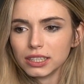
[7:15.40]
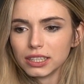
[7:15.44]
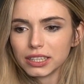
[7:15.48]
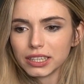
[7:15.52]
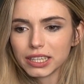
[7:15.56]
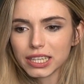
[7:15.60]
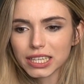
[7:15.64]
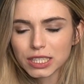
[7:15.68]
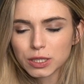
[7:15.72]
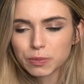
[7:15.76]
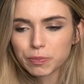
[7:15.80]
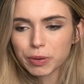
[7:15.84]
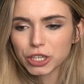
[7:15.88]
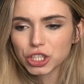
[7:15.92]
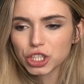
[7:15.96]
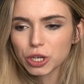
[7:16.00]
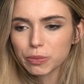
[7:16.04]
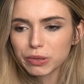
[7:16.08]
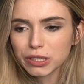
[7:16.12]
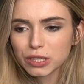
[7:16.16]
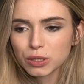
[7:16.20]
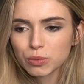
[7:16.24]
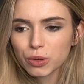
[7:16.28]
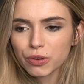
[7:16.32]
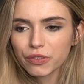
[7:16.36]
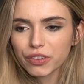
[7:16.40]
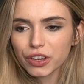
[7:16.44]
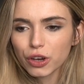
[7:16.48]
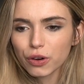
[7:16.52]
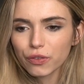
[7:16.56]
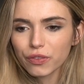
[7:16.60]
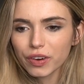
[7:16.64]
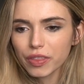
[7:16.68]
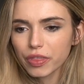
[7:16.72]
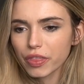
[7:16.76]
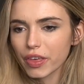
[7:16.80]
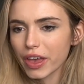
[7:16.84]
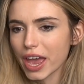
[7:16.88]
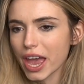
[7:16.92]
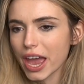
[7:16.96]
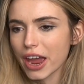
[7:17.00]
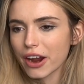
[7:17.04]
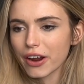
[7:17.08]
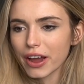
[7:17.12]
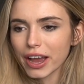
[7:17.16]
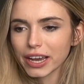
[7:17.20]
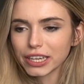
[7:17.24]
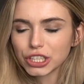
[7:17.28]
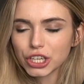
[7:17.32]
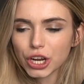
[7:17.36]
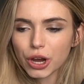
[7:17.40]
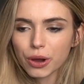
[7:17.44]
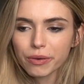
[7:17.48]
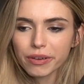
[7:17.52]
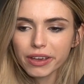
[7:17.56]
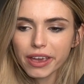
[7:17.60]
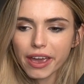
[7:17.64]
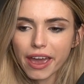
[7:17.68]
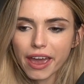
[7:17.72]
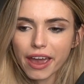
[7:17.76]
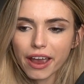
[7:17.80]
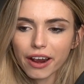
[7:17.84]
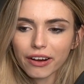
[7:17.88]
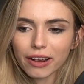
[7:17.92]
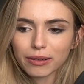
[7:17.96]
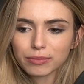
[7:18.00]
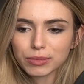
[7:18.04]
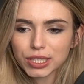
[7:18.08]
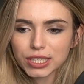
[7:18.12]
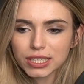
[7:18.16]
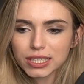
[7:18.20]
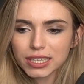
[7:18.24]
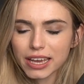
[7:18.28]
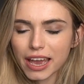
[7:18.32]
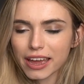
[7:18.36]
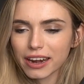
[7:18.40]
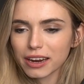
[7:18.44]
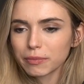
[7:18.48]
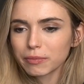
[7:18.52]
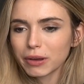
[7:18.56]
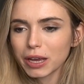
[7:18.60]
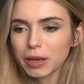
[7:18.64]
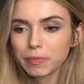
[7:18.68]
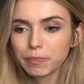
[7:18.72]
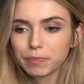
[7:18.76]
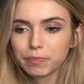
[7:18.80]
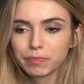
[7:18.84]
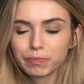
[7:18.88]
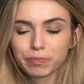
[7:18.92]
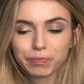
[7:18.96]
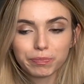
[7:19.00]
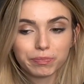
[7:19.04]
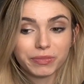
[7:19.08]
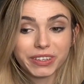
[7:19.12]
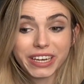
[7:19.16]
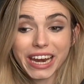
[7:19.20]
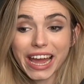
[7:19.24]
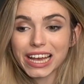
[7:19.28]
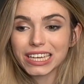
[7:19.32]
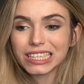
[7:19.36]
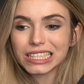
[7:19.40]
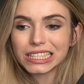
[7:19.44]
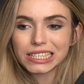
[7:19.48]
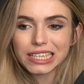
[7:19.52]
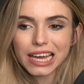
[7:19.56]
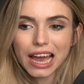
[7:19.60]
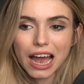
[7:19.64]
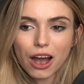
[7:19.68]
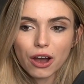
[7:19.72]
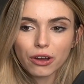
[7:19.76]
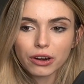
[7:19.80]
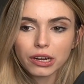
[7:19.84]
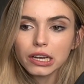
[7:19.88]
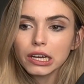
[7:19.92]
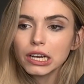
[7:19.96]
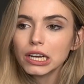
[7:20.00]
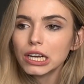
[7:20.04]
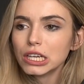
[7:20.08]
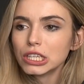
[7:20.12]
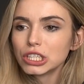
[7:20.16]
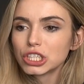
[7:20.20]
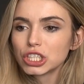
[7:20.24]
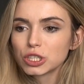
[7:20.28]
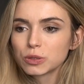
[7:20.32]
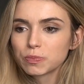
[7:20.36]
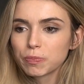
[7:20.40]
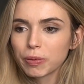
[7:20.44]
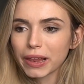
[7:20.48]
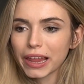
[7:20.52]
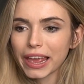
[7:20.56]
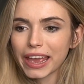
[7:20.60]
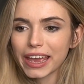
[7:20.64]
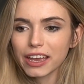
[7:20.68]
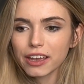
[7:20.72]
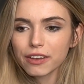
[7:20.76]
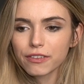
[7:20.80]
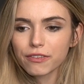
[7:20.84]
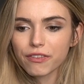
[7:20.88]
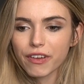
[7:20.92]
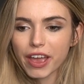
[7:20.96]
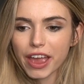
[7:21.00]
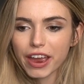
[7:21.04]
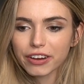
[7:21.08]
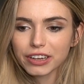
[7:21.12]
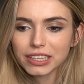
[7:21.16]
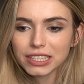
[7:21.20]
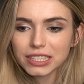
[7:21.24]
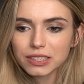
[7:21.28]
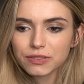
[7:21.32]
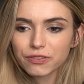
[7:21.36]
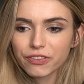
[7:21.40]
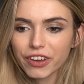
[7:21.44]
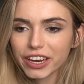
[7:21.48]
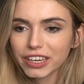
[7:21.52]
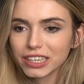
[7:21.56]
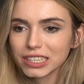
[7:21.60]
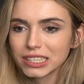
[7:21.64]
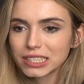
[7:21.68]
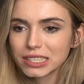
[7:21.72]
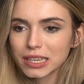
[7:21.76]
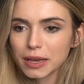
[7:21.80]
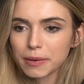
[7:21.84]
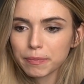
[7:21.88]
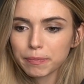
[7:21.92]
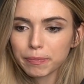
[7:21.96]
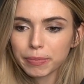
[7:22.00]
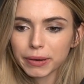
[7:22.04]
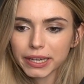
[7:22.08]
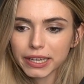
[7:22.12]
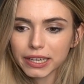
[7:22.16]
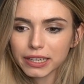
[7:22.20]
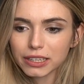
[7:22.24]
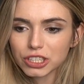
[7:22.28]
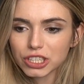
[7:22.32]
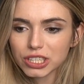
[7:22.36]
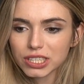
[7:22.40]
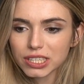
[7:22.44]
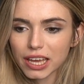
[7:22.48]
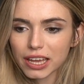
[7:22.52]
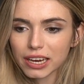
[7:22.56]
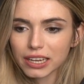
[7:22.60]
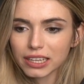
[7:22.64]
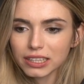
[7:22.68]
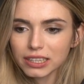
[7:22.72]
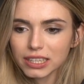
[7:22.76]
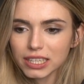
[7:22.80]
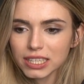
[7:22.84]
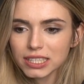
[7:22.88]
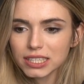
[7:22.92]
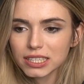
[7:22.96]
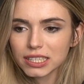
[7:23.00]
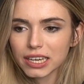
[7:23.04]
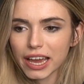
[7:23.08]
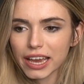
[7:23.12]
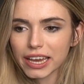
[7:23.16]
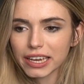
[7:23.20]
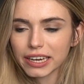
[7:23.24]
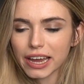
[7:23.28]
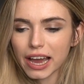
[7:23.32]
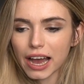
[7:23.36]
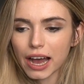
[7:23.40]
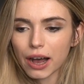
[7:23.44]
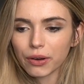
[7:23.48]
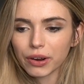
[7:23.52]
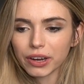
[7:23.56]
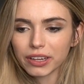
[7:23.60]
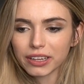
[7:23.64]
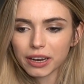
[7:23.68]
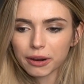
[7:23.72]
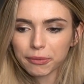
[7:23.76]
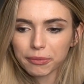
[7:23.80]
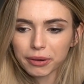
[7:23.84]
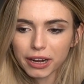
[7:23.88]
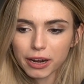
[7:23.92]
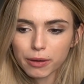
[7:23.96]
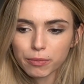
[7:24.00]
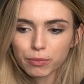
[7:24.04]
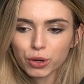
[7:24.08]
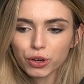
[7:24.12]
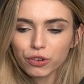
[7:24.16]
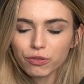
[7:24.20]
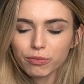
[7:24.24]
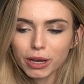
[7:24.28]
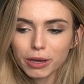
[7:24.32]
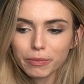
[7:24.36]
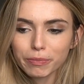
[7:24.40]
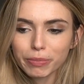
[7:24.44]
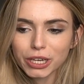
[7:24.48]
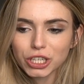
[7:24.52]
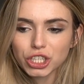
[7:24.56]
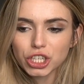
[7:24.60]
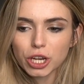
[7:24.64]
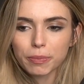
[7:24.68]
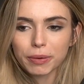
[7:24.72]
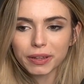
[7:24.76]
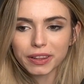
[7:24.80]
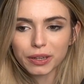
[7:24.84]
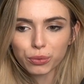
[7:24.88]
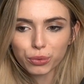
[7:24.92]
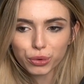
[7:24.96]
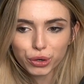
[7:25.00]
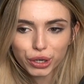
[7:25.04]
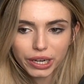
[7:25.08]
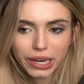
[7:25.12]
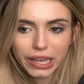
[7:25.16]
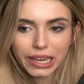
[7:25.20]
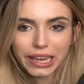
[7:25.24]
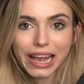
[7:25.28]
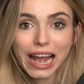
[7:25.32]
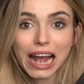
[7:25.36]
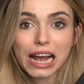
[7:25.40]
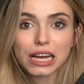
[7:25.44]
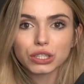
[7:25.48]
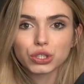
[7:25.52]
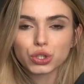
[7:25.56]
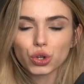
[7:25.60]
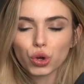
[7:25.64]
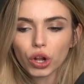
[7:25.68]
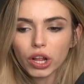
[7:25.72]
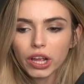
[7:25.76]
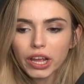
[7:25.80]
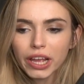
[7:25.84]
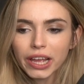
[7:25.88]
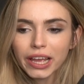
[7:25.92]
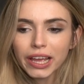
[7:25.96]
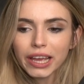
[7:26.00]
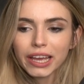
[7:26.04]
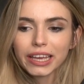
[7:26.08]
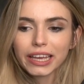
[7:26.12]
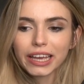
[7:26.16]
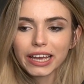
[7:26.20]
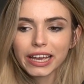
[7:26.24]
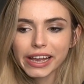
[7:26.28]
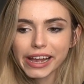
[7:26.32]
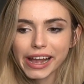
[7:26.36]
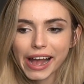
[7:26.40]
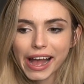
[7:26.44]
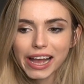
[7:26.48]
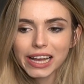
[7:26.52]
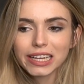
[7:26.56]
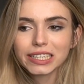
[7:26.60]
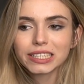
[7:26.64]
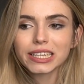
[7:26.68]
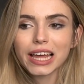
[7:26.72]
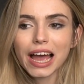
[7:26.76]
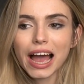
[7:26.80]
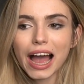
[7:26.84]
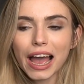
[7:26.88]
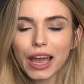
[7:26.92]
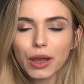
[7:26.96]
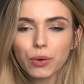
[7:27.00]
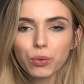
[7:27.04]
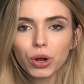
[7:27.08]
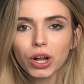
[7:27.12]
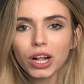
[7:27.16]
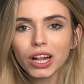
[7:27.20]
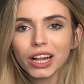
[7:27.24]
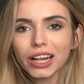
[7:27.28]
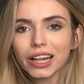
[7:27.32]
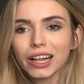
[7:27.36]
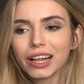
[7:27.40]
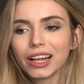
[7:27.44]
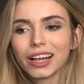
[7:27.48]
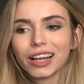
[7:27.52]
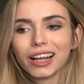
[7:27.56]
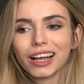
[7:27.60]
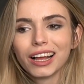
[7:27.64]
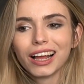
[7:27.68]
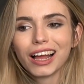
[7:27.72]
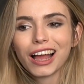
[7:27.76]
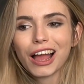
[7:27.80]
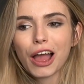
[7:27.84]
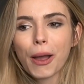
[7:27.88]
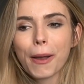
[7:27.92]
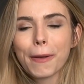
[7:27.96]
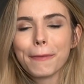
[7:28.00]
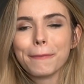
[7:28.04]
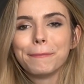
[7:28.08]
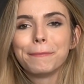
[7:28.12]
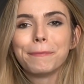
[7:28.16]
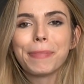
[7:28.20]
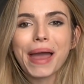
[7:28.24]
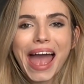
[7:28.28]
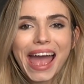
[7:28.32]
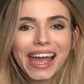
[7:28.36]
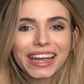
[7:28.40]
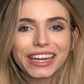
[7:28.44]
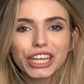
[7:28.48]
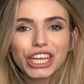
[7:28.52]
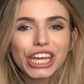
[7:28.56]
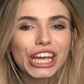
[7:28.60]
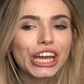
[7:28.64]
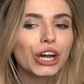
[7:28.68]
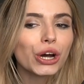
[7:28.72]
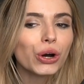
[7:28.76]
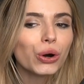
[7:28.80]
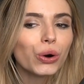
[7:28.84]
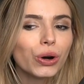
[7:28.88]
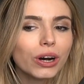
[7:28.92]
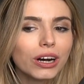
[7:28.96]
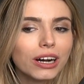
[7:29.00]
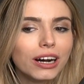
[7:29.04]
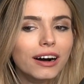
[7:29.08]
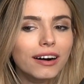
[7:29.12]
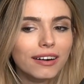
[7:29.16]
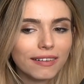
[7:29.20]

this bishop is moving over there. I don't care. I'm just getting my knights out. Just playing very, very simply. Just getting this knight out. And then I'm going to move my bishop. And then we're going to castle. And guys, I will bet you.